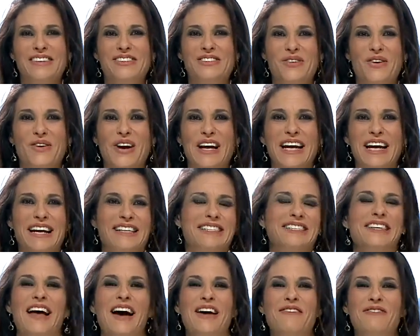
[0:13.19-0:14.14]
Joining
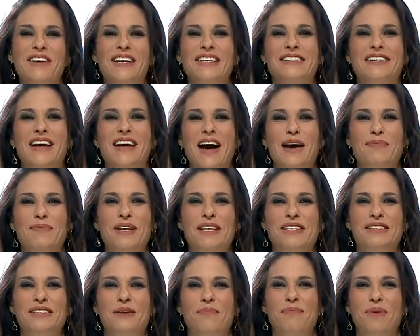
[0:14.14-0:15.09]
us live via Skype
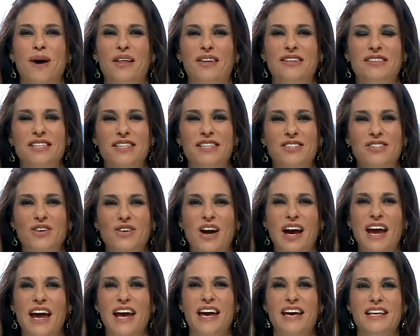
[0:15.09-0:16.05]
is Kabbalah teacher
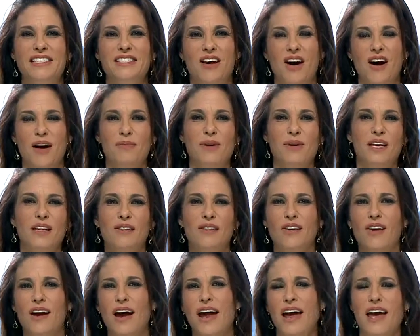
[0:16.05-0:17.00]
and Dahn
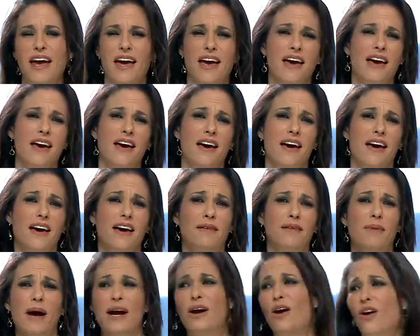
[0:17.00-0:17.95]
healer
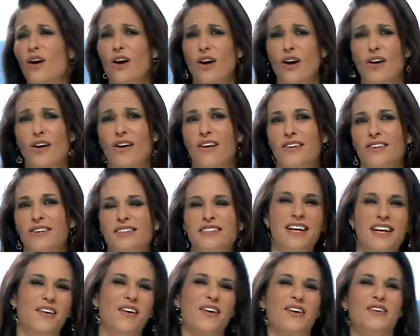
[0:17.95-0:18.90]
and my girl,
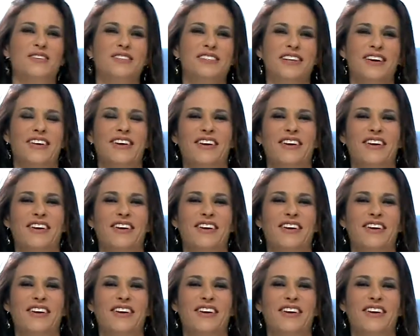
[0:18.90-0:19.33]
Sarah Ozer